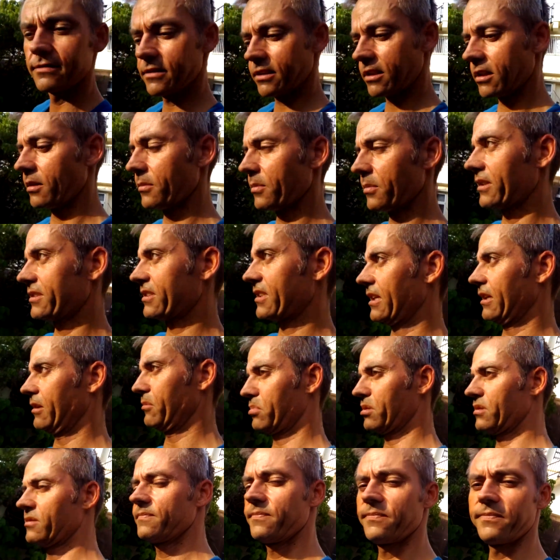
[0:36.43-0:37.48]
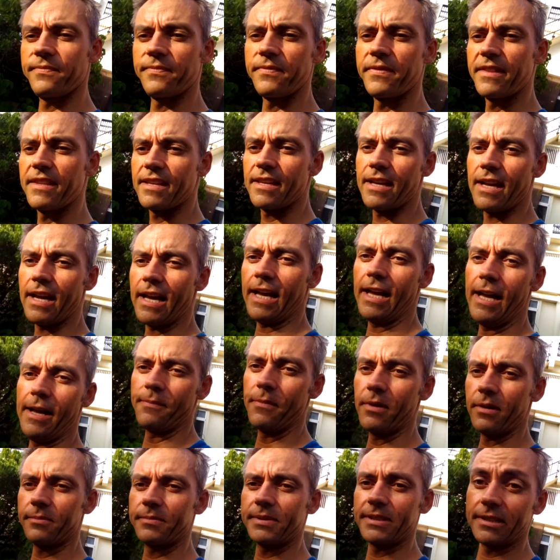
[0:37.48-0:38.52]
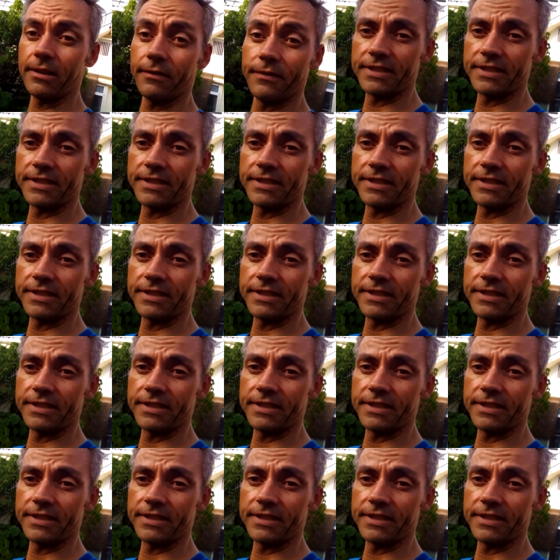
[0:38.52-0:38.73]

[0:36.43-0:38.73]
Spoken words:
the compost heap, because